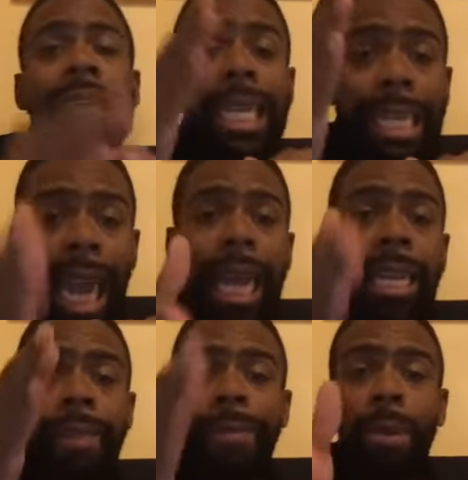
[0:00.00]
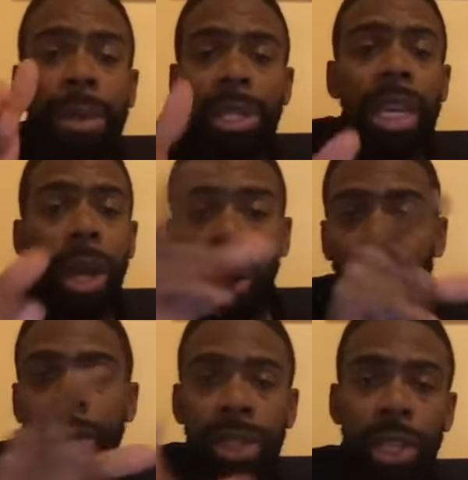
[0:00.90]
94%
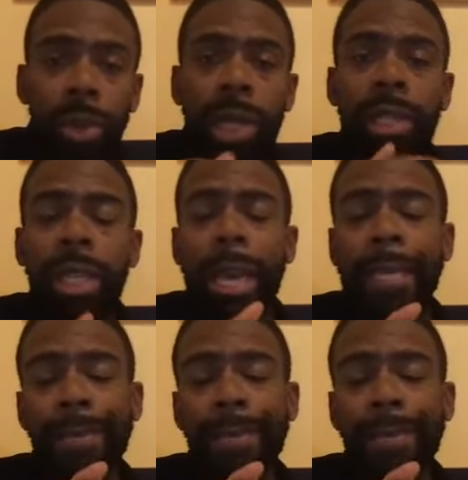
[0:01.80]
according to the USDA.